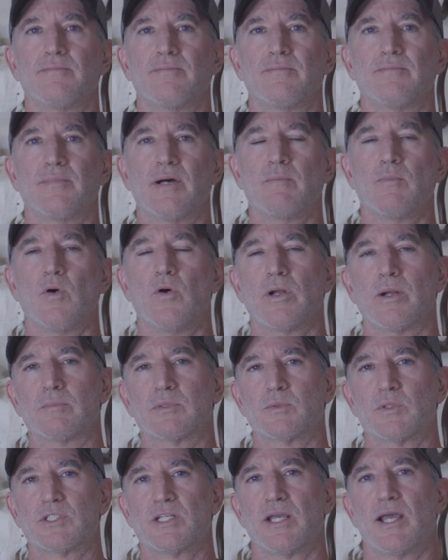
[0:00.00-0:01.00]
my bow and I'm
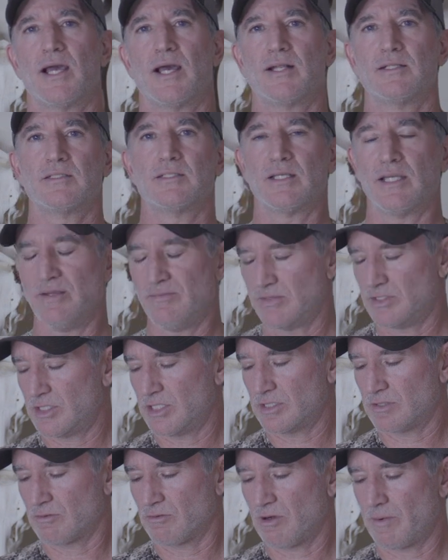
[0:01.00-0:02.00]
switching hands, even
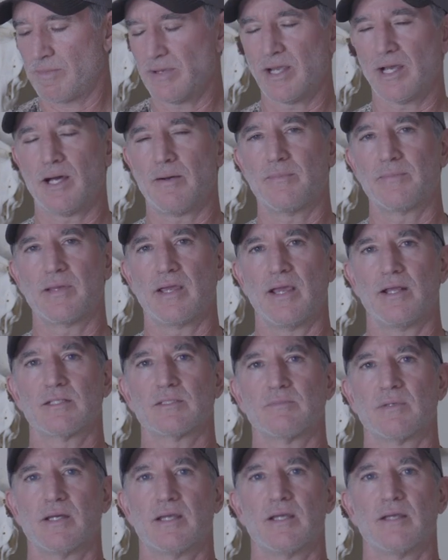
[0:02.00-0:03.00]
just rubbing up
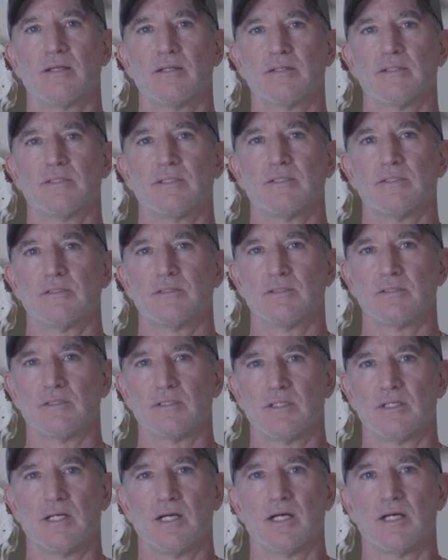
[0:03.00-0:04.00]
against my
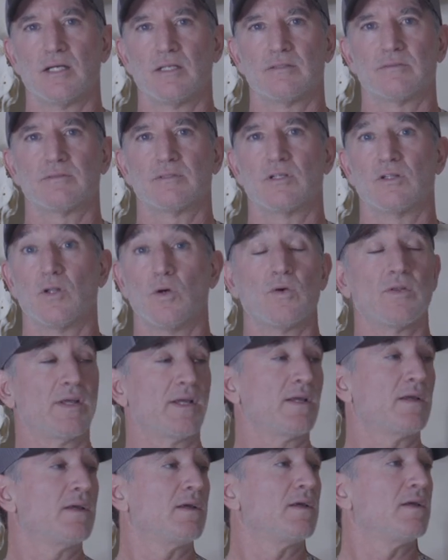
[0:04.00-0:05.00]

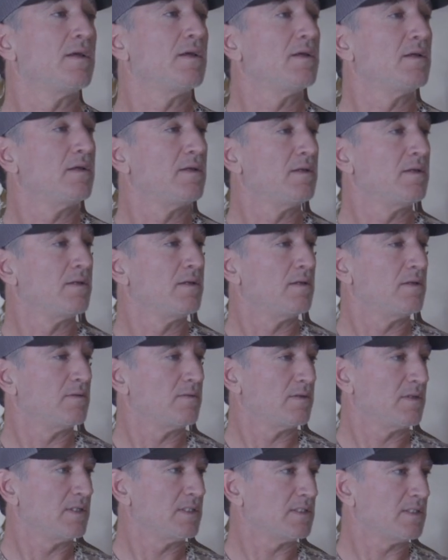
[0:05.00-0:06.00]
clothing,
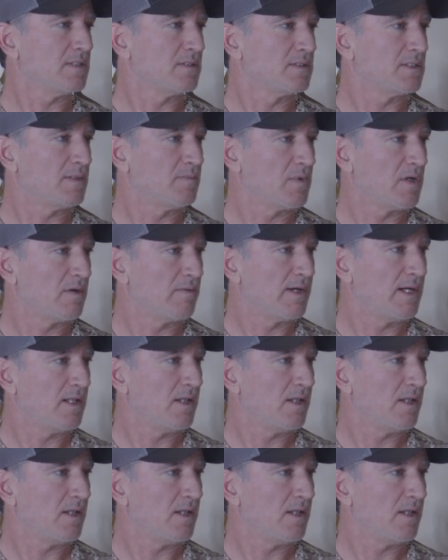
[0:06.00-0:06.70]
where is it? Somewhere right